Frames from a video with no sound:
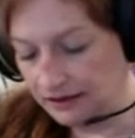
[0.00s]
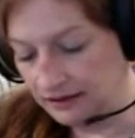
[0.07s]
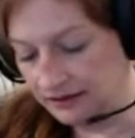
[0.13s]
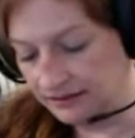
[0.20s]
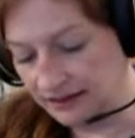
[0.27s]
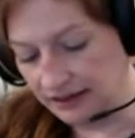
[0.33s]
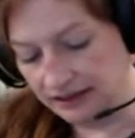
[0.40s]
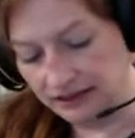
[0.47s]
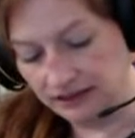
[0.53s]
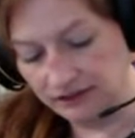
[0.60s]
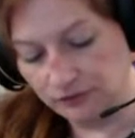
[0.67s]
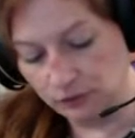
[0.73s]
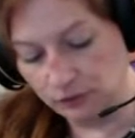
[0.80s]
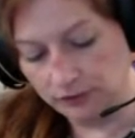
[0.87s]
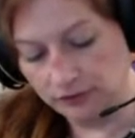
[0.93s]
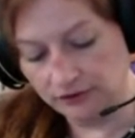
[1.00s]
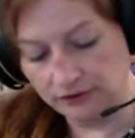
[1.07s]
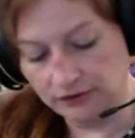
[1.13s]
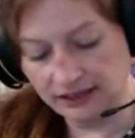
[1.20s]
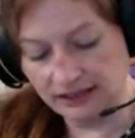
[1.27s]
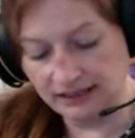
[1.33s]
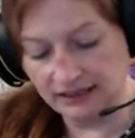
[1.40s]
Executive
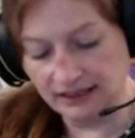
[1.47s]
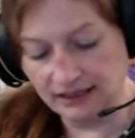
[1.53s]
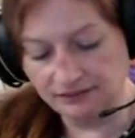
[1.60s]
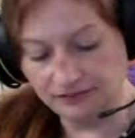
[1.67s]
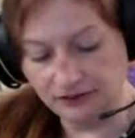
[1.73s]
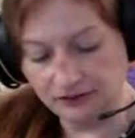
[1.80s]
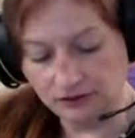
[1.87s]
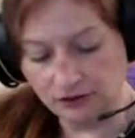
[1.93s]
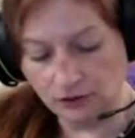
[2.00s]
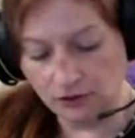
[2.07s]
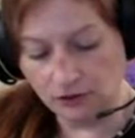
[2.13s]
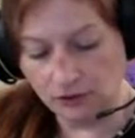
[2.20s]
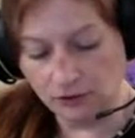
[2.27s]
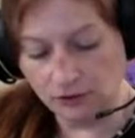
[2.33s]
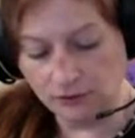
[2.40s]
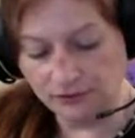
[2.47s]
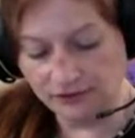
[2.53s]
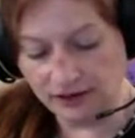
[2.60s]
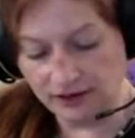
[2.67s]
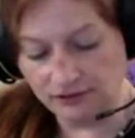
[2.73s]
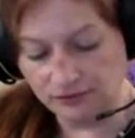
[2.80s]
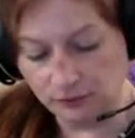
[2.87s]
Order
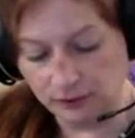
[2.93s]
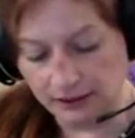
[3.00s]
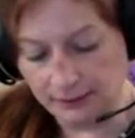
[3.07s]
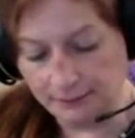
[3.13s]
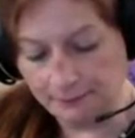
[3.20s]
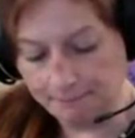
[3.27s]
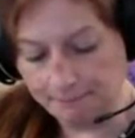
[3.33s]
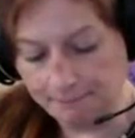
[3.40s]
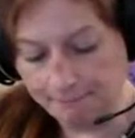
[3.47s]
11051,